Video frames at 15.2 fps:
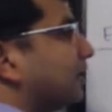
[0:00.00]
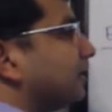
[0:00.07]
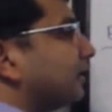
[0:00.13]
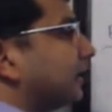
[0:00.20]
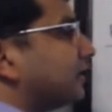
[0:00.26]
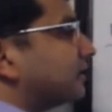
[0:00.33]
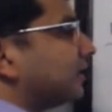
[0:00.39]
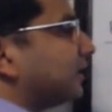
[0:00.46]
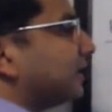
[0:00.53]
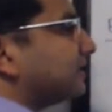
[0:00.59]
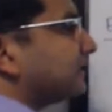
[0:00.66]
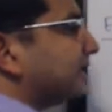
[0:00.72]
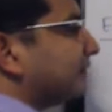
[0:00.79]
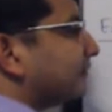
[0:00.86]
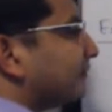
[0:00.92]
When there is a
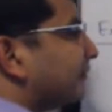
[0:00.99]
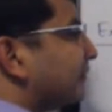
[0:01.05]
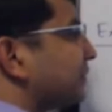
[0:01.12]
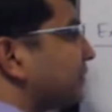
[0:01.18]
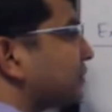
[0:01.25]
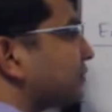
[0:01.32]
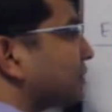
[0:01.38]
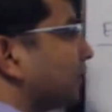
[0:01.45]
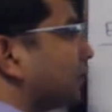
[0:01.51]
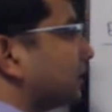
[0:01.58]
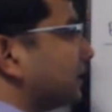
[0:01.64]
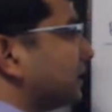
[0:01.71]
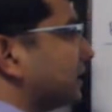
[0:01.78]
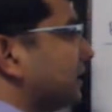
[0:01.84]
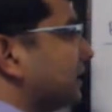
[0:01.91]
lesser emphasis
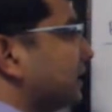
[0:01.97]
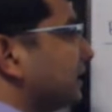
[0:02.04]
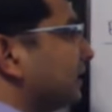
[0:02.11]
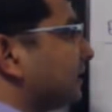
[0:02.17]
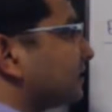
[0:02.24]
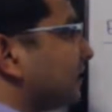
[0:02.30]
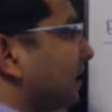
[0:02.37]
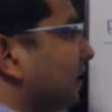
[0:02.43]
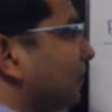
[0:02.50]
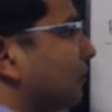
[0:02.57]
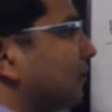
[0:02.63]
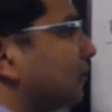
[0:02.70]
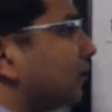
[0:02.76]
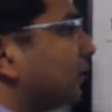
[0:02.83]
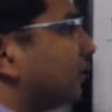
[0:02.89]
on E, the
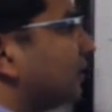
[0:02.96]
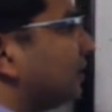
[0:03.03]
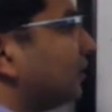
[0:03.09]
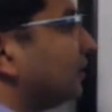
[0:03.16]
sound,